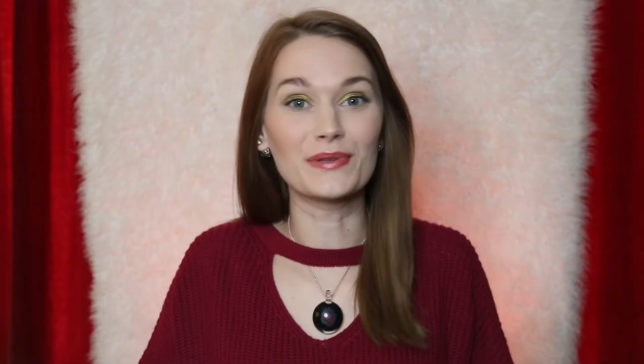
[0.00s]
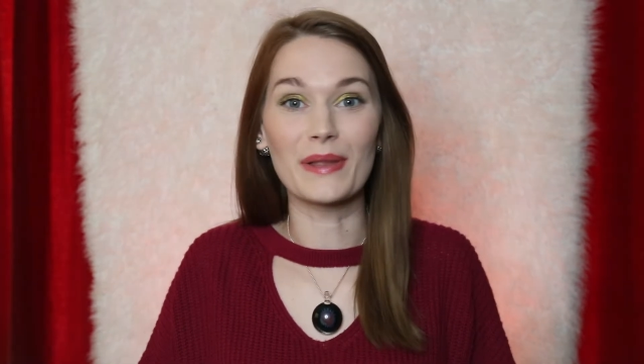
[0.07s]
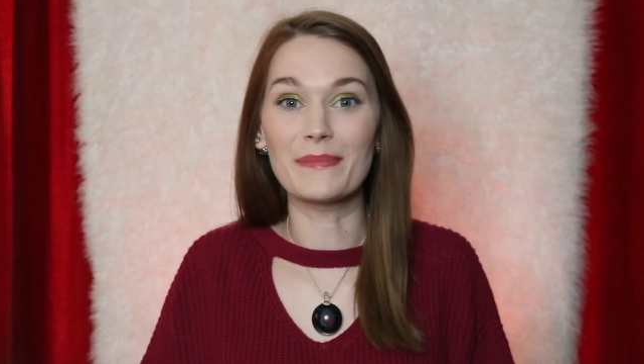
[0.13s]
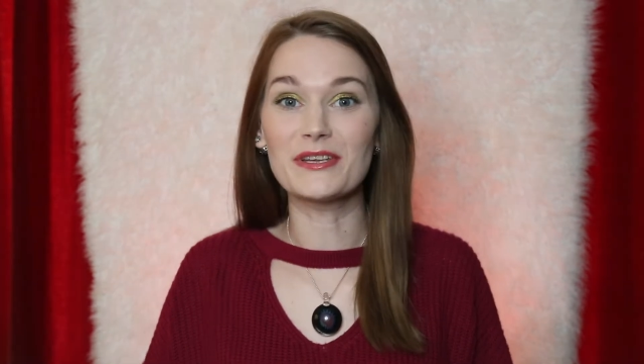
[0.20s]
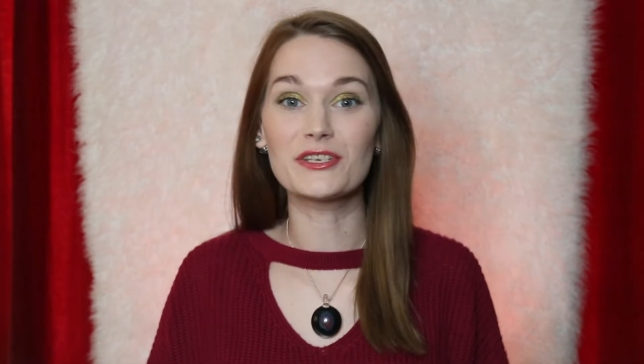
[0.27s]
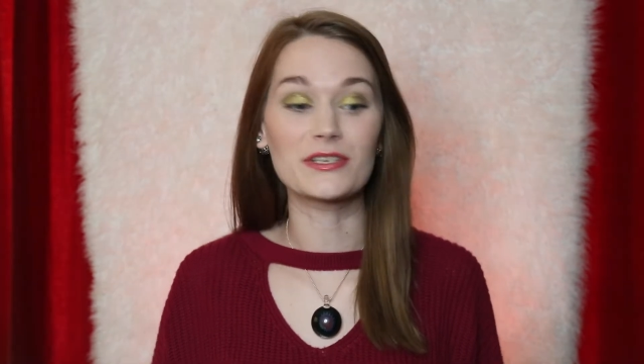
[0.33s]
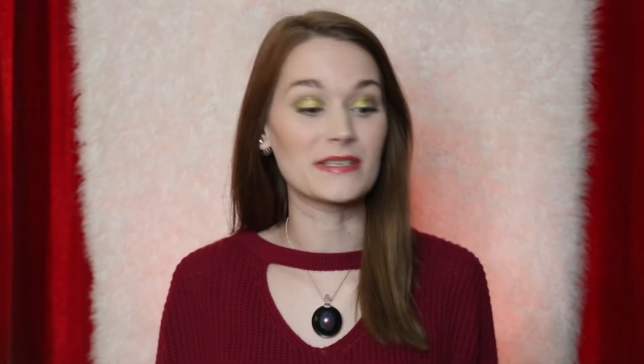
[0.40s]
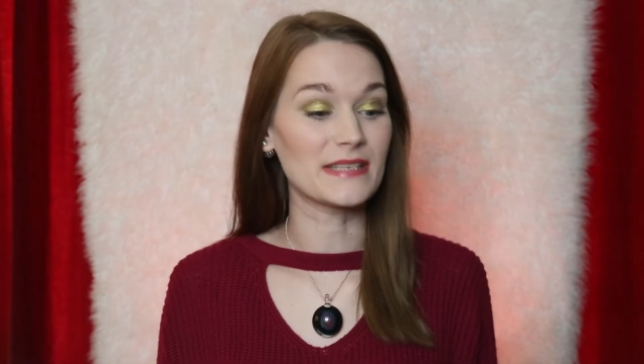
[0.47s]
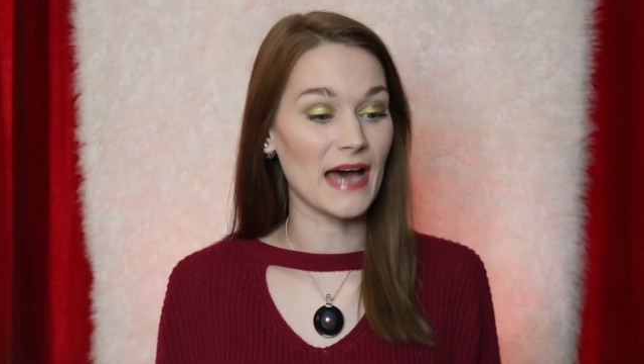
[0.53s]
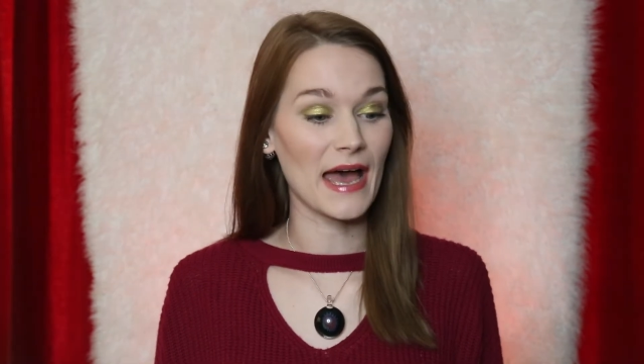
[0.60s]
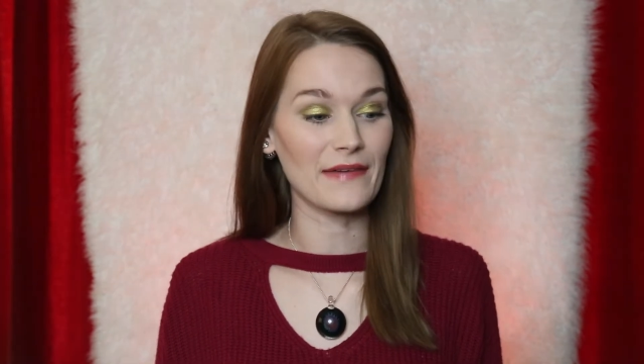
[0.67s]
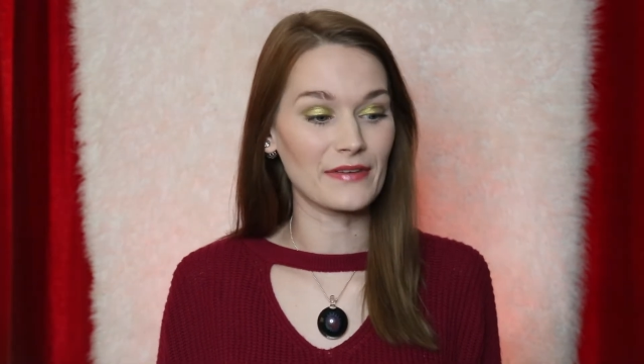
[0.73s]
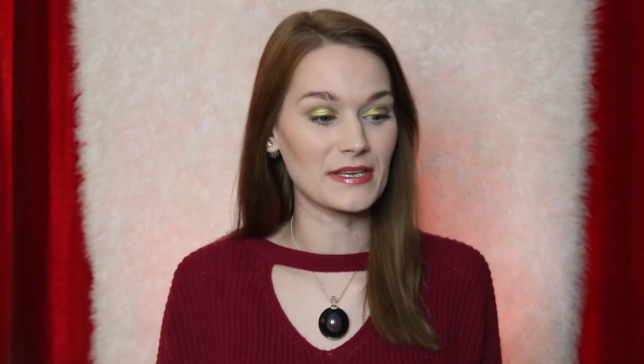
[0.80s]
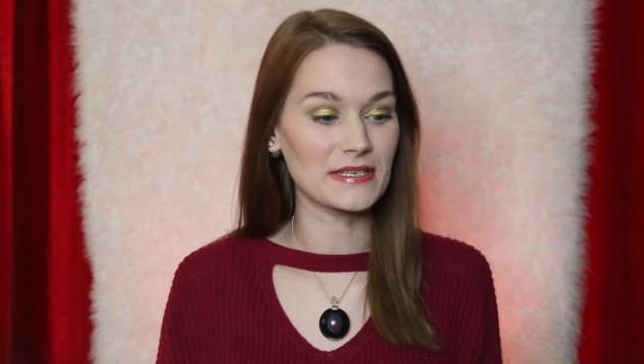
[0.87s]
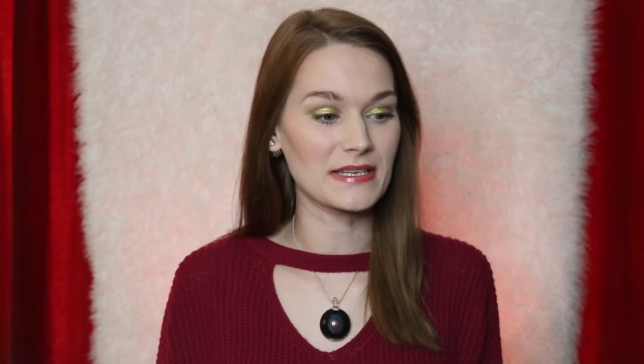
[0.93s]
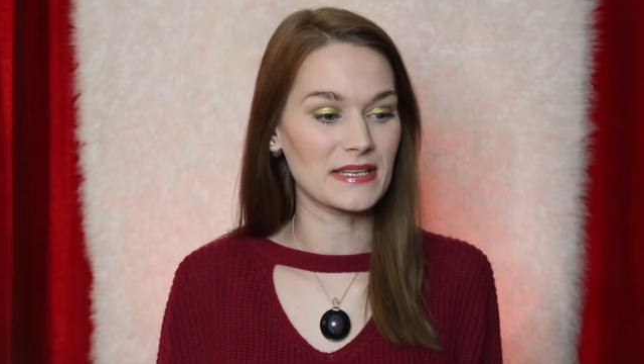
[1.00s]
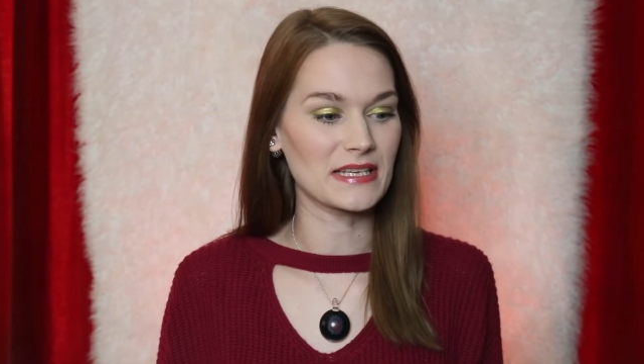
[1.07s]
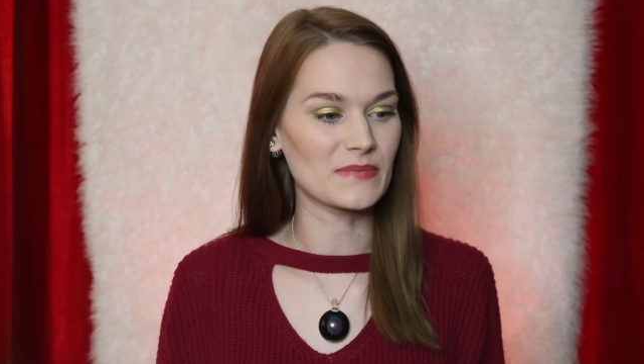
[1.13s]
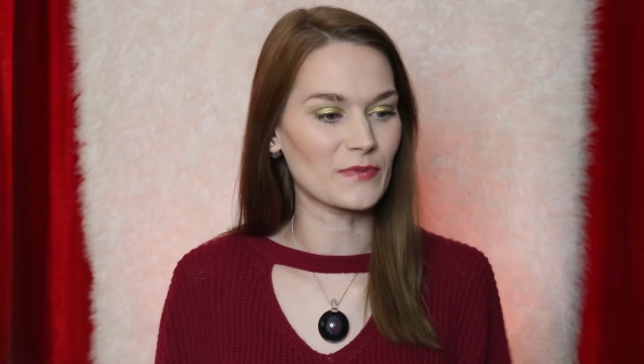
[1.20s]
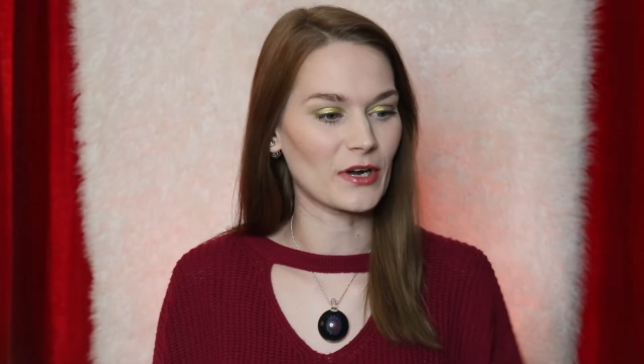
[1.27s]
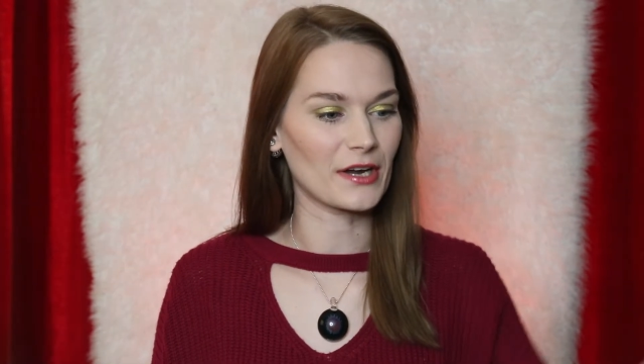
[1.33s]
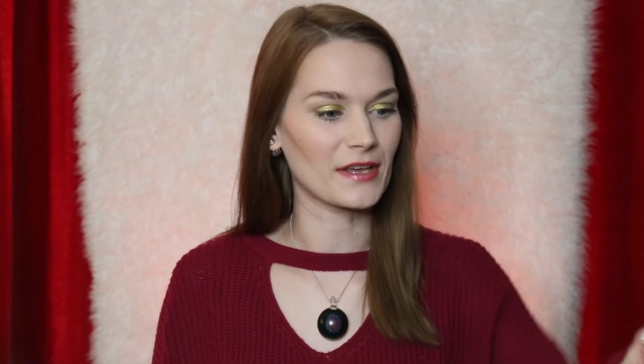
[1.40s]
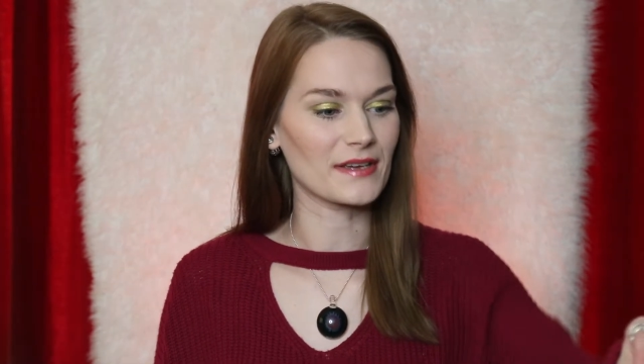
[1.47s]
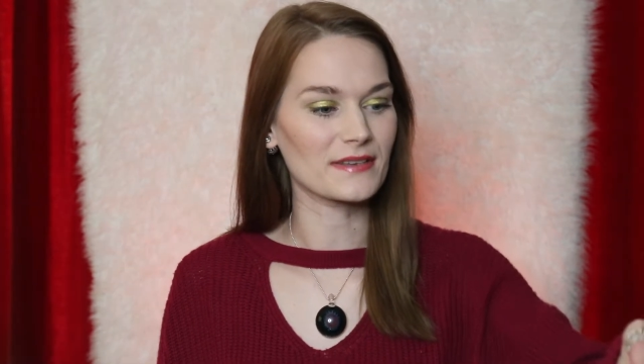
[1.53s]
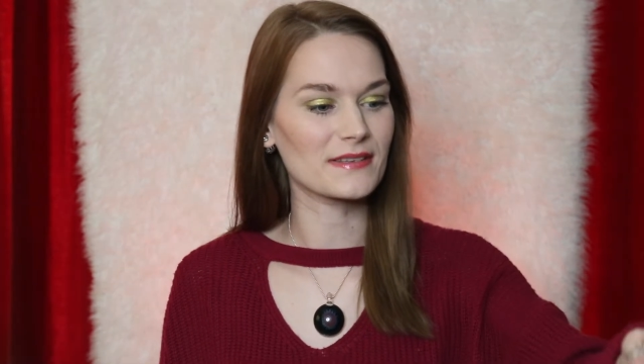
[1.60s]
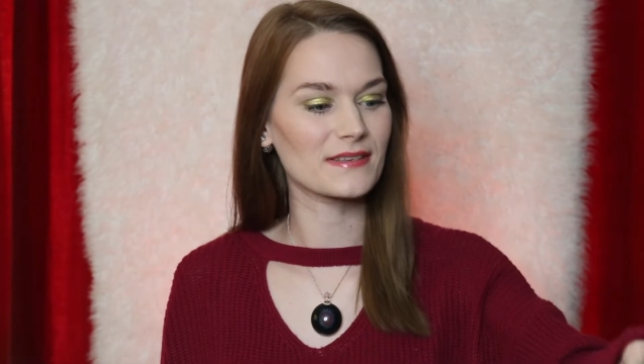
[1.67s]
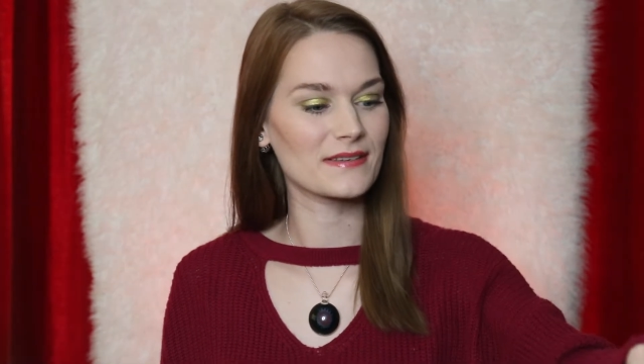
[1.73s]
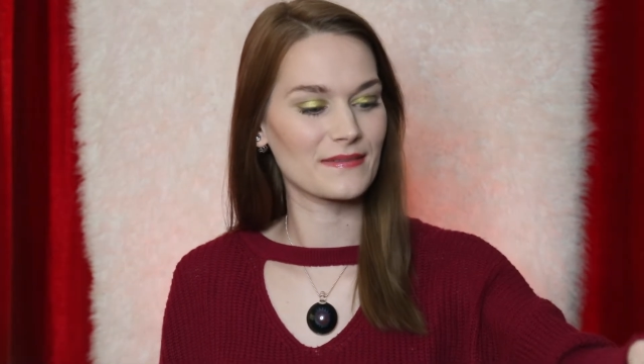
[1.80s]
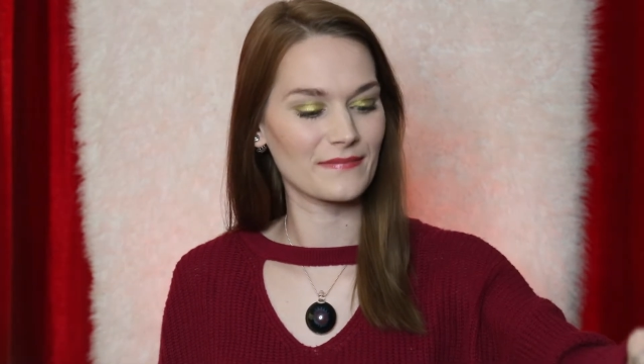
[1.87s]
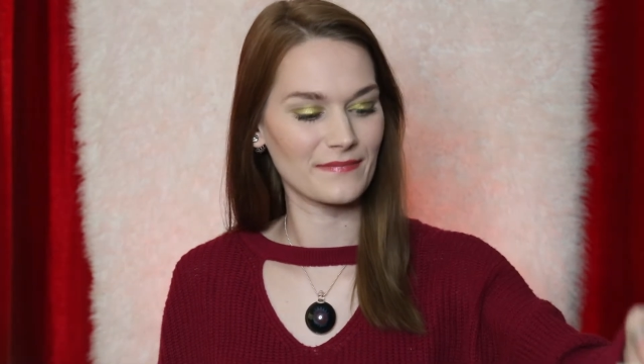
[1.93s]
let me just dive into these
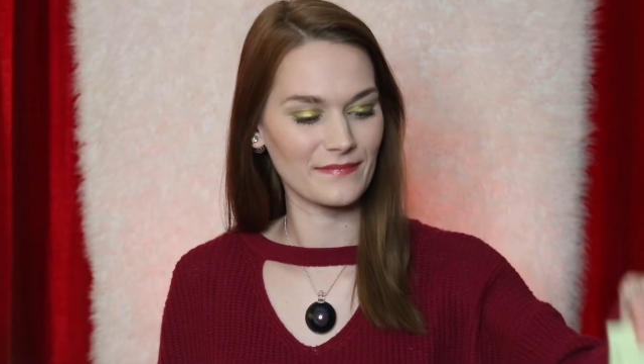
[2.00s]
products.